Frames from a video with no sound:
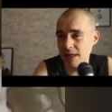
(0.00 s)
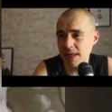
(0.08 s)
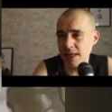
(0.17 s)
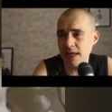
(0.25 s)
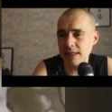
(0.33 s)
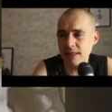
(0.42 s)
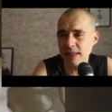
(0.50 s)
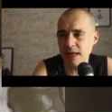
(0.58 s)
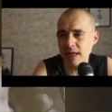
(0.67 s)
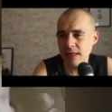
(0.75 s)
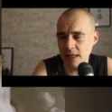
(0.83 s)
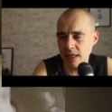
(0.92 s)
And the cat's
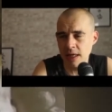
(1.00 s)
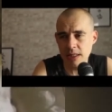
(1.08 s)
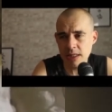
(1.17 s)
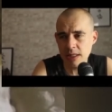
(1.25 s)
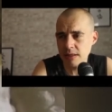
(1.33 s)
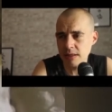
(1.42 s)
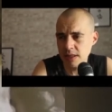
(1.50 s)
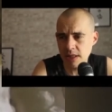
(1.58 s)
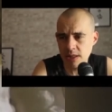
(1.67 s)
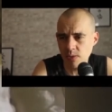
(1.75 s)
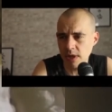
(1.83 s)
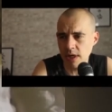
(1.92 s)
like, yeah, just, just want to